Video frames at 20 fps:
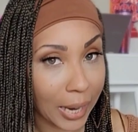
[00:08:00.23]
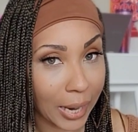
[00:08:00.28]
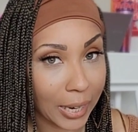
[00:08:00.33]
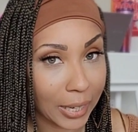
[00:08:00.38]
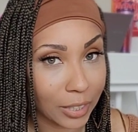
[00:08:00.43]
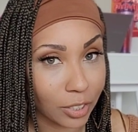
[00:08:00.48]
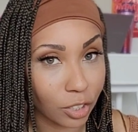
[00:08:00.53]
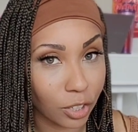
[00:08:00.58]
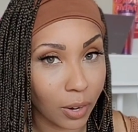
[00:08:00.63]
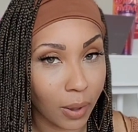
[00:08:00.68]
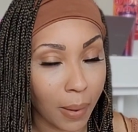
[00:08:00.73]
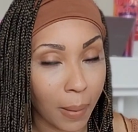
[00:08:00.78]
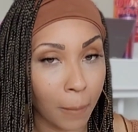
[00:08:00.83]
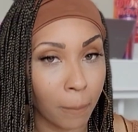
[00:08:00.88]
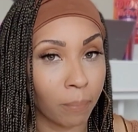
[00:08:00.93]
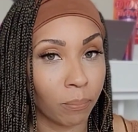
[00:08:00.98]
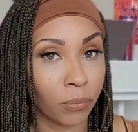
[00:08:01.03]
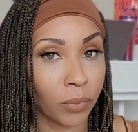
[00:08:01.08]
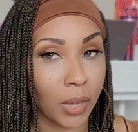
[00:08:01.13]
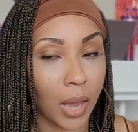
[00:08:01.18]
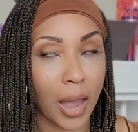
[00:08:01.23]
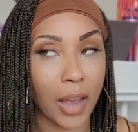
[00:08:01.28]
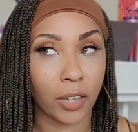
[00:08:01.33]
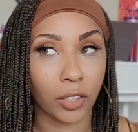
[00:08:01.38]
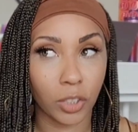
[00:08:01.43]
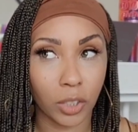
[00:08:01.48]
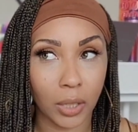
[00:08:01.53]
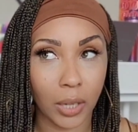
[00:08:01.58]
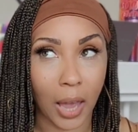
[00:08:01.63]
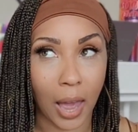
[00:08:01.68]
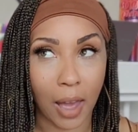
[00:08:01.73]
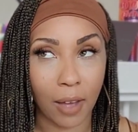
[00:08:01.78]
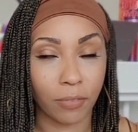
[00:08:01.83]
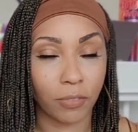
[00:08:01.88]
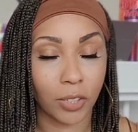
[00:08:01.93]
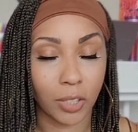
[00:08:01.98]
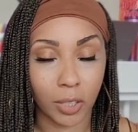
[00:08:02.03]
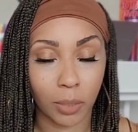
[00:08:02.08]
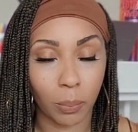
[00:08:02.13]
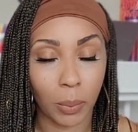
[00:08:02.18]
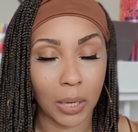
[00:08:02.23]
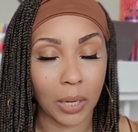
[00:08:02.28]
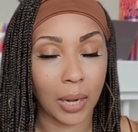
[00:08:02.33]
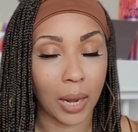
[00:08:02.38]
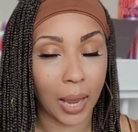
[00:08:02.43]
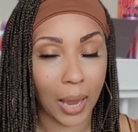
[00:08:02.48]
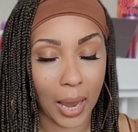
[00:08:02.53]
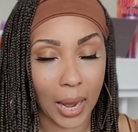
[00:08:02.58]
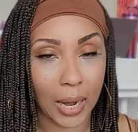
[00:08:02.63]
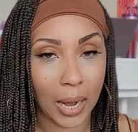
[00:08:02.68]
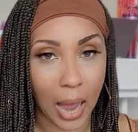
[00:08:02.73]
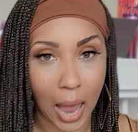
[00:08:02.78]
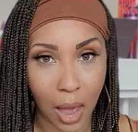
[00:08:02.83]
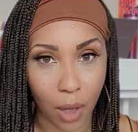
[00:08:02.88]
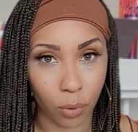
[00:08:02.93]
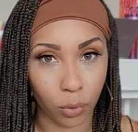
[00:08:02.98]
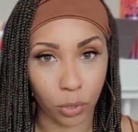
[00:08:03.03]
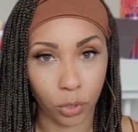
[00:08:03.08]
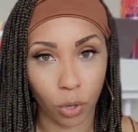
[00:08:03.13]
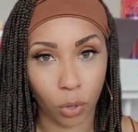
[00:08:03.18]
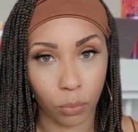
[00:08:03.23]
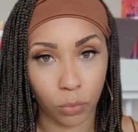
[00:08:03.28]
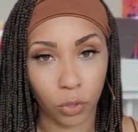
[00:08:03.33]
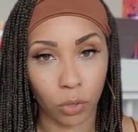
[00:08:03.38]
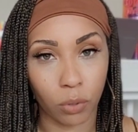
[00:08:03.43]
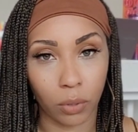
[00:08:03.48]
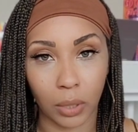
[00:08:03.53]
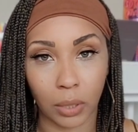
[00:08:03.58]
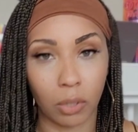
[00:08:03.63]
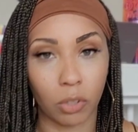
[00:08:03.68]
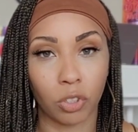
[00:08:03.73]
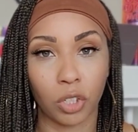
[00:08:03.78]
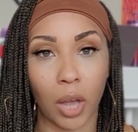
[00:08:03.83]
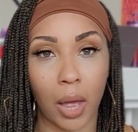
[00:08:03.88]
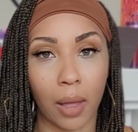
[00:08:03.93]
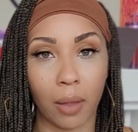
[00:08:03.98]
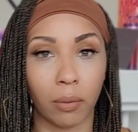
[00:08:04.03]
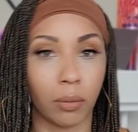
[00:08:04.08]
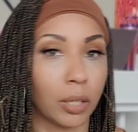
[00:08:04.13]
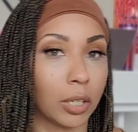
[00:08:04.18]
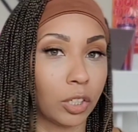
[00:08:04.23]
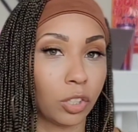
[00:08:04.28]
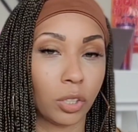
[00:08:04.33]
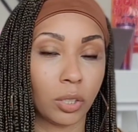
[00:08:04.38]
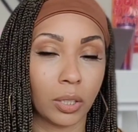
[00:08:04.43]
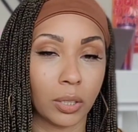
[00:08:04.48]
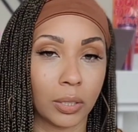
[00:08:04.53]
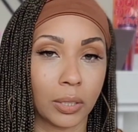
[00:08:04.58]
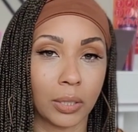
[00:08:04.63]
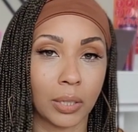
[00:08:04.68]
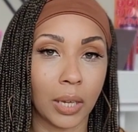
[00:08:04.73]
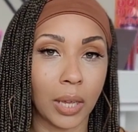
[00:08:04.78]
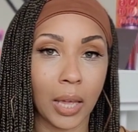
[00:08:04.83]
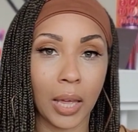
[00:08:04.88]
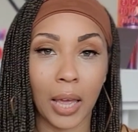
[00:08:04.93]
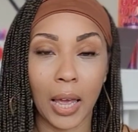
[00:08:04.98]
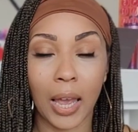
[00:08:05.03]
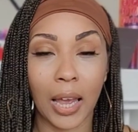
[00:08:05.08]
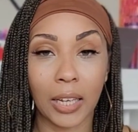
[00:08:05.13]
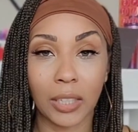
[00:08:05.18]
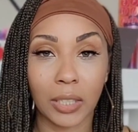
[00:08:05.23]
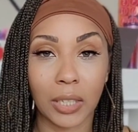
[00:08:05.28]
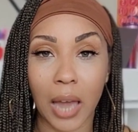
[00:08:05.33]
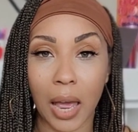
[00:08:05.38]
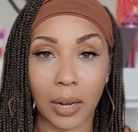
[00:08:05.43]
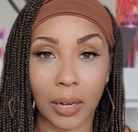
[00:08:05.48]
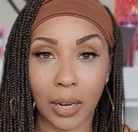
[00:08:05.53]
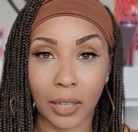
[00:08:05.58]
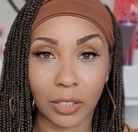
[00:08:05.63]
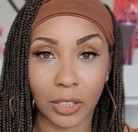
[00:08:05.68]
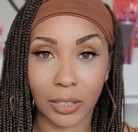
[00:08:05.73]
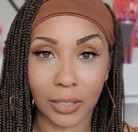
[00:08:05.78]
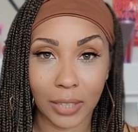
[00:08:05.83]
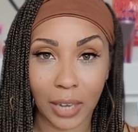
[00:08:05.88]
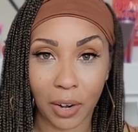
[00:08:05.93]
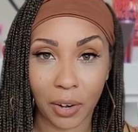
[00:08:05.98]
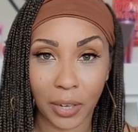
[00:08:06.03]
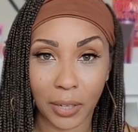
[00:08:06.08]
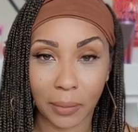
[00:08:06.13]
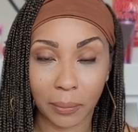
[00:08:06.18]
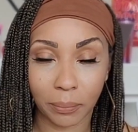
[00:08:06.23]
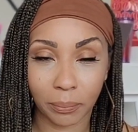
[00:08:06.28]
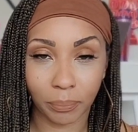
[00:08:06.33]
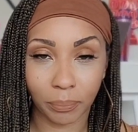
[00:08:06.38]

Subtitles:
age actually have to spend 8 hours homeschooling their child. It's not necessary.